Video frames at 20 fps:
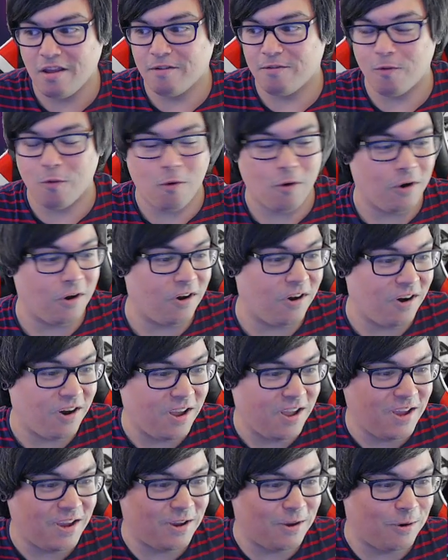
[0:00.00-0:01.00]
for
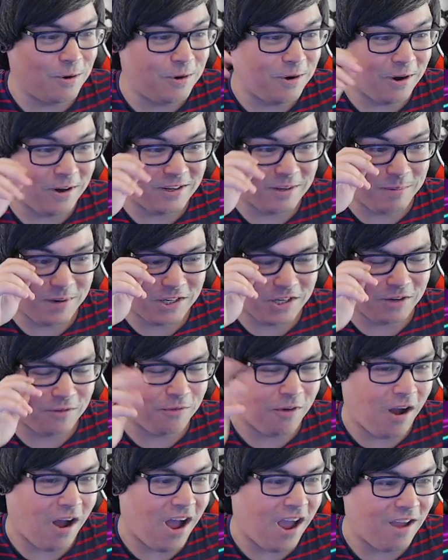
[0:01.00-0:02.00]
you know Dark Dimension
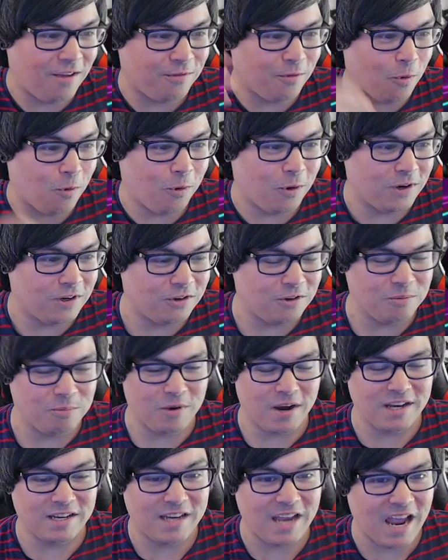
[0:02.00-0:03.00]
5 or Doom
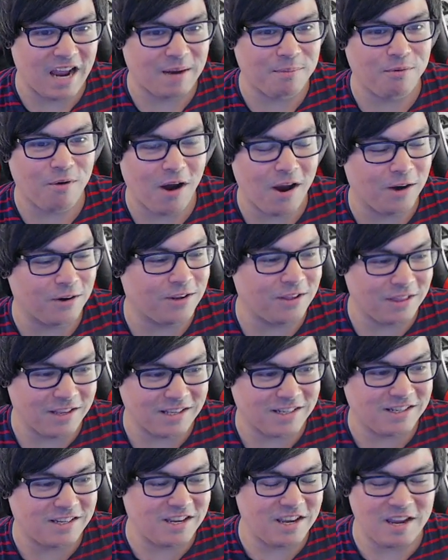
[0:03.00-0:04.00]
Raid Tech prior to
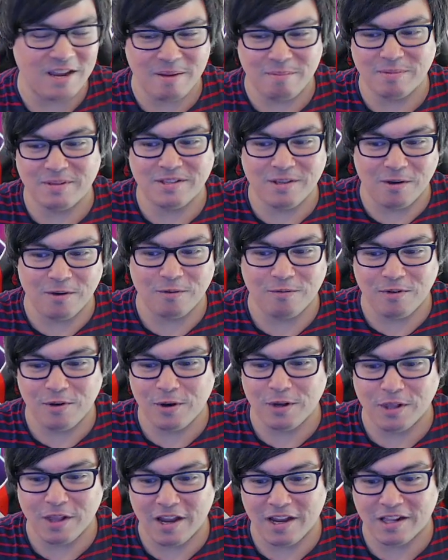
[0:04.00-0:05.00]
this team. So
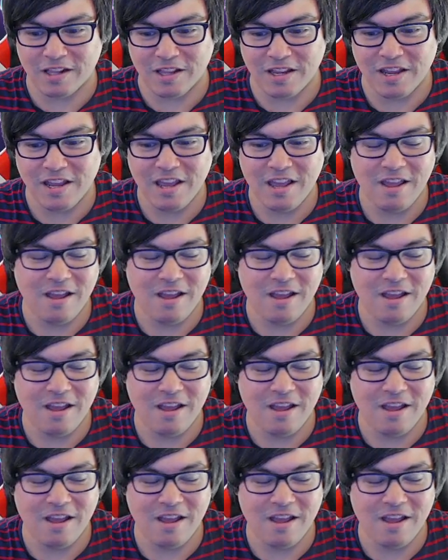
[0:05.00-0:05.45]
very likely.